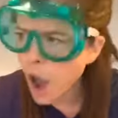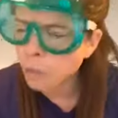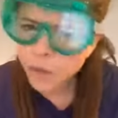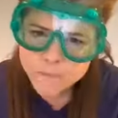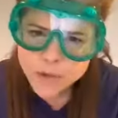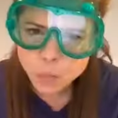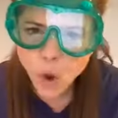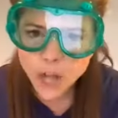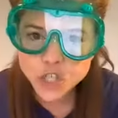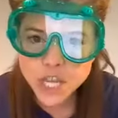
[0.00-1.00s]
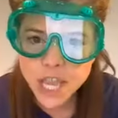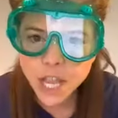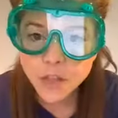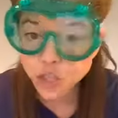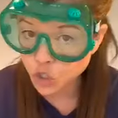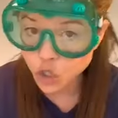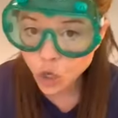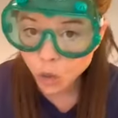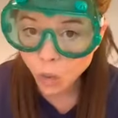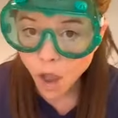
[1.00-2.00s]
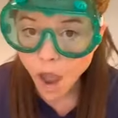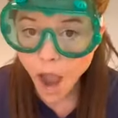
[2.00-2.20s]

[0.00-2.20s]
We've been watching the zoo.